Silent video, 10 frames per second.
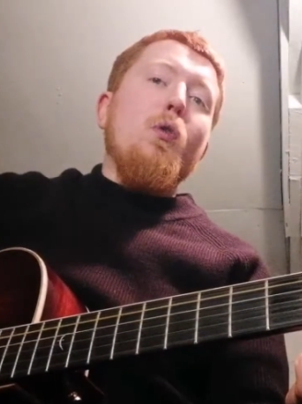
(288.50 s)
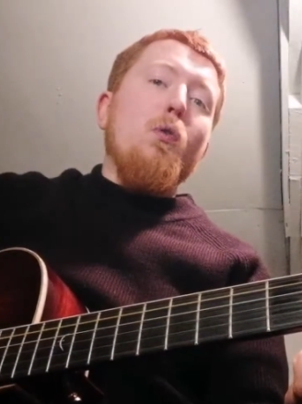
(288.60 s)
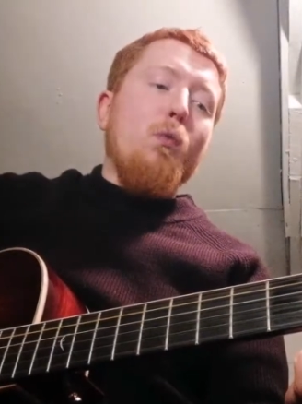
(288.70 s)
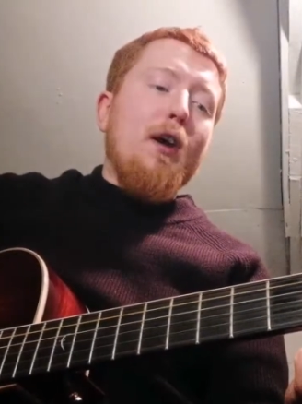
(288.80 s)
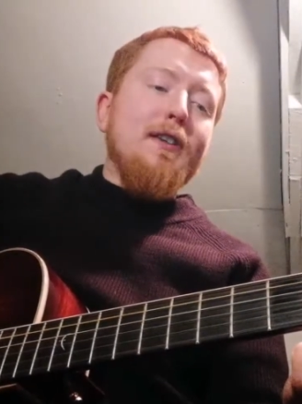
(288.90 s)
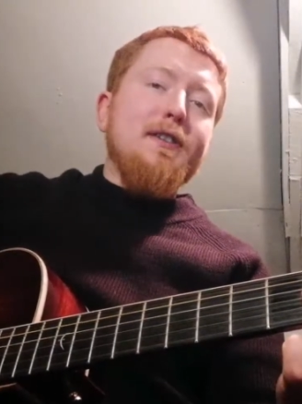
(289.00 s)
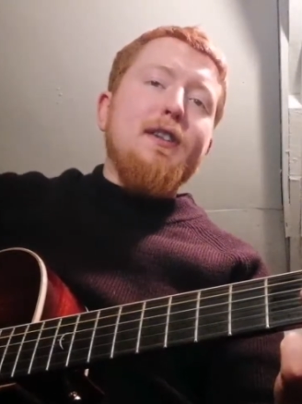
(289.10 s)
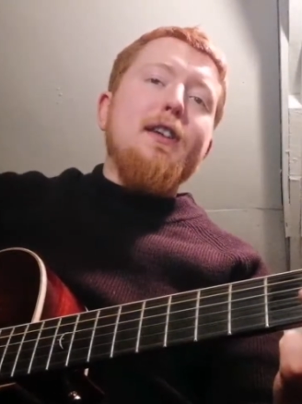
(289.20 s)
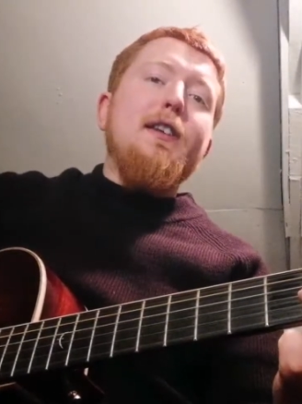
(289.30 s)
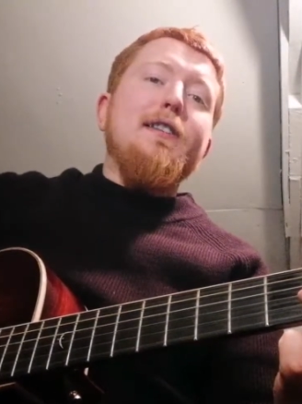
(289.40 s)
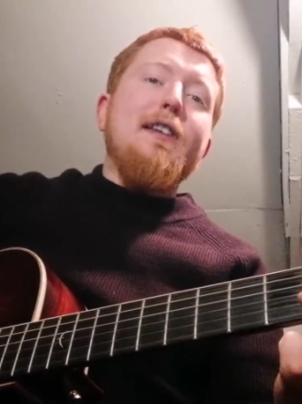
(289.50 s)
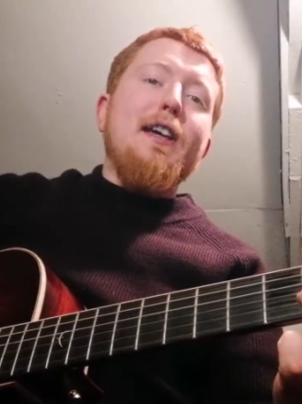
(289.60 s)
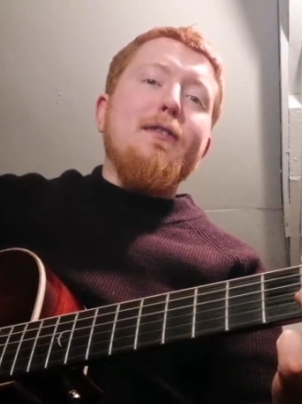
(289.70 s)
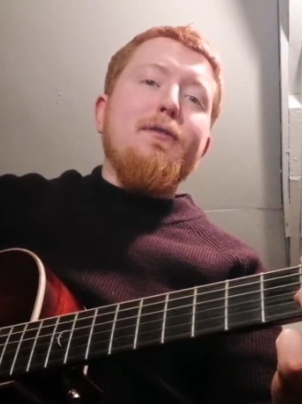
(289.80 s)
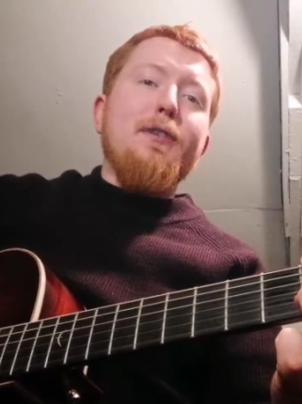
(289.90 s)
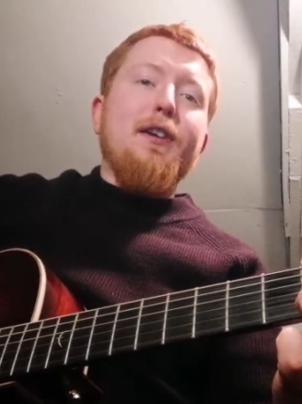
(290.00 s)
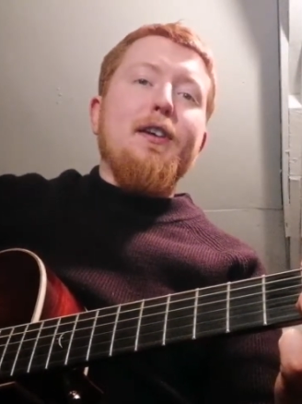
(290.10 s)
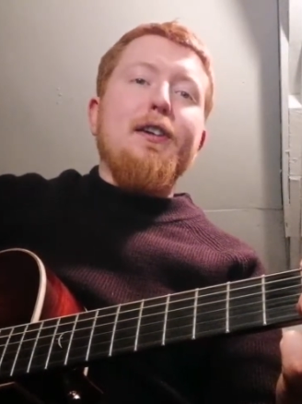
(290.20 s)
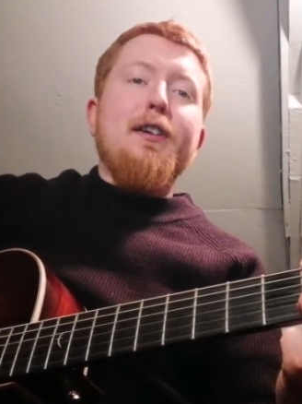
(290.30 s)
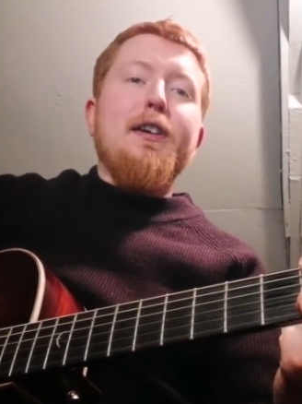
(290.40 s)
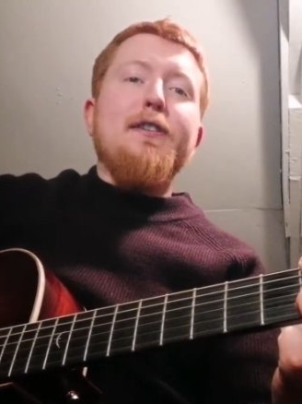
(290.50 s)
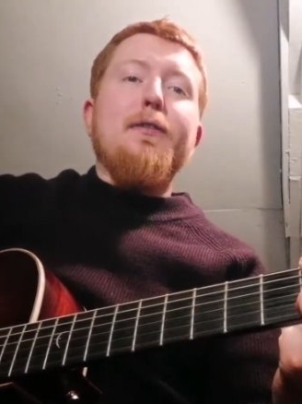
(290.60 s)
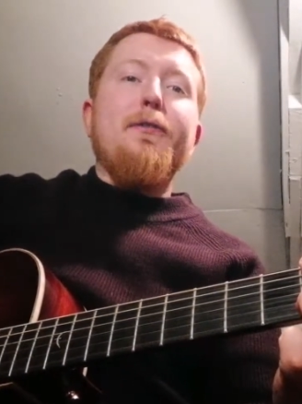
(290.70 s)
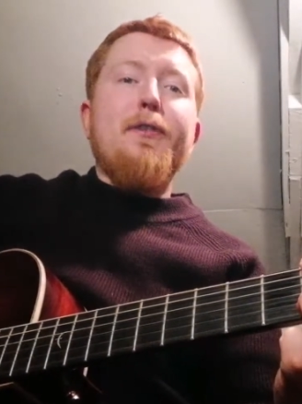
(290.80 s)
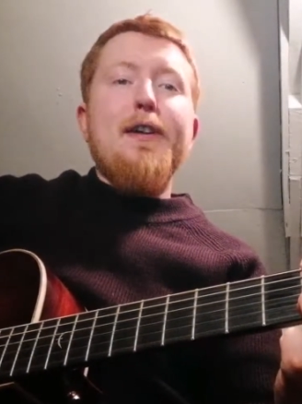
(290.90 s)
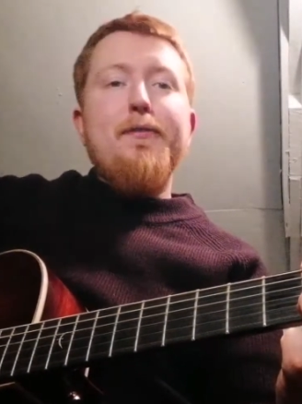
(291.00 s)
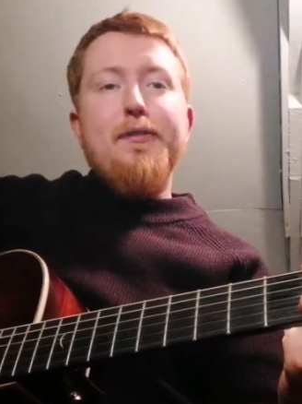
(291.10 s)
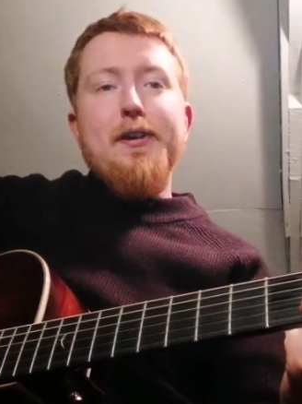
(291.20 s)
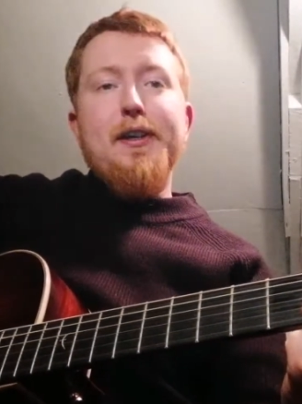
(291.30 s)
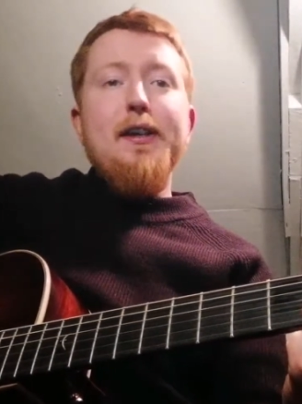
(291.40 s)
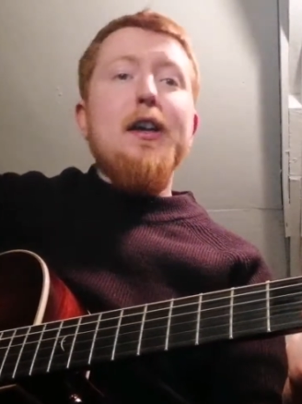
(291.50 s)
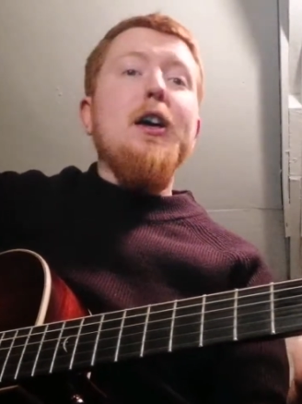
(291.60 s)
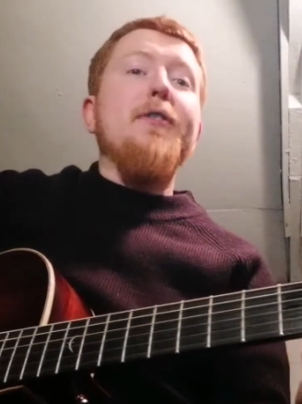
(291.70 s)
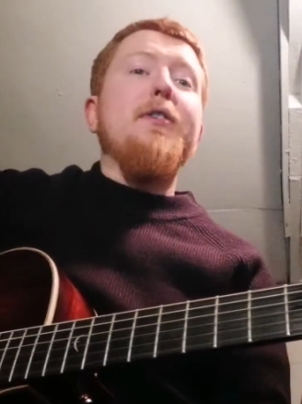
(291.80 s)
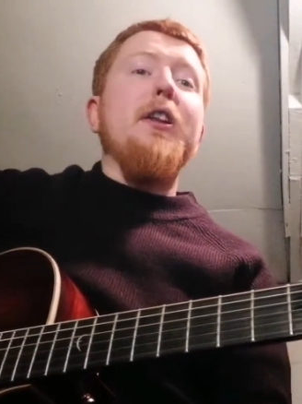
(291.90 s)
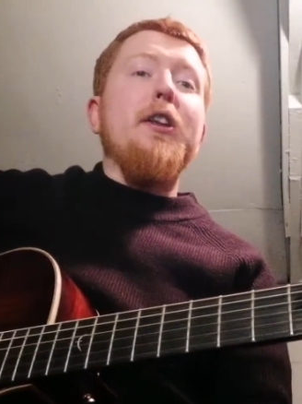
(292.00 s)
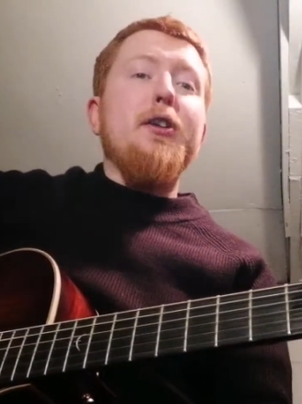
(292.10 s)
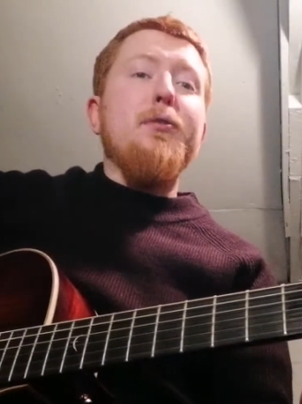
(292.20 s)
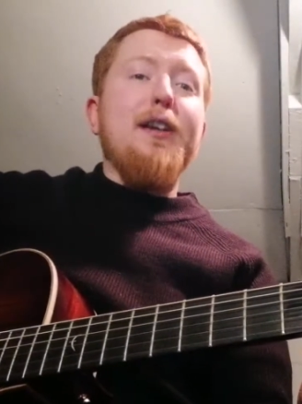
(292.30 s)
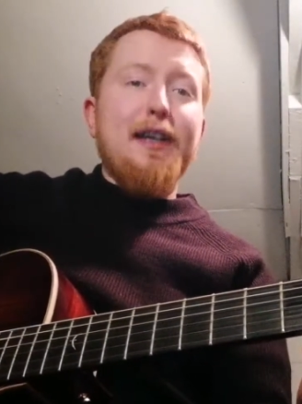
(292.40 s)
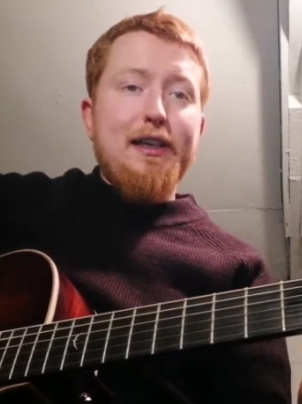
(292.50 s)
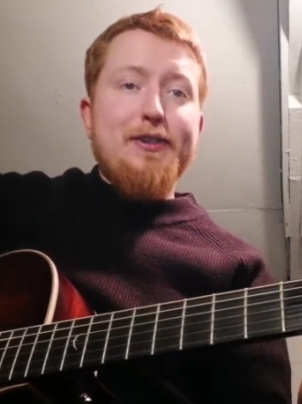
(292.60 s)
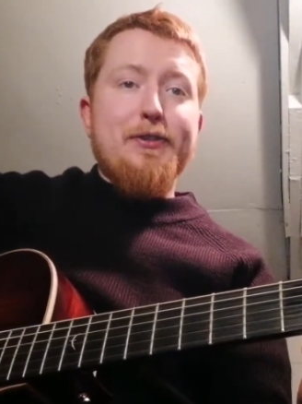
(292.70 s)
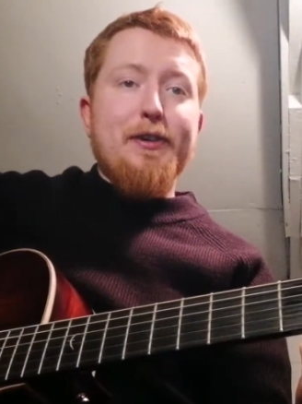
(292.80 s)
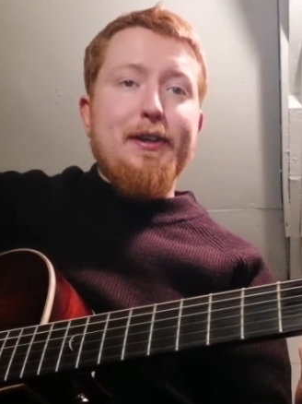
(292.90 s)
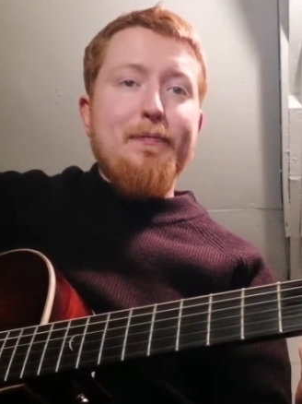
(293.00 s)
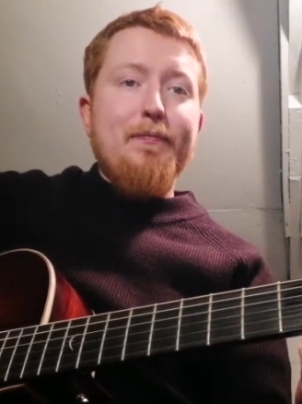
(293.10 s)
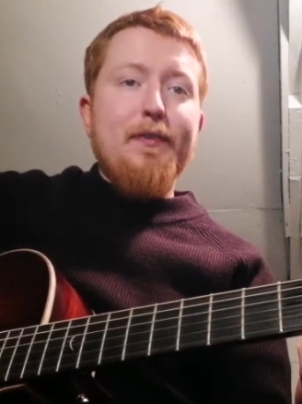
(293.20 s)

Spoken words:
Whilst your 2nd finger is on fret 3 of the low E string,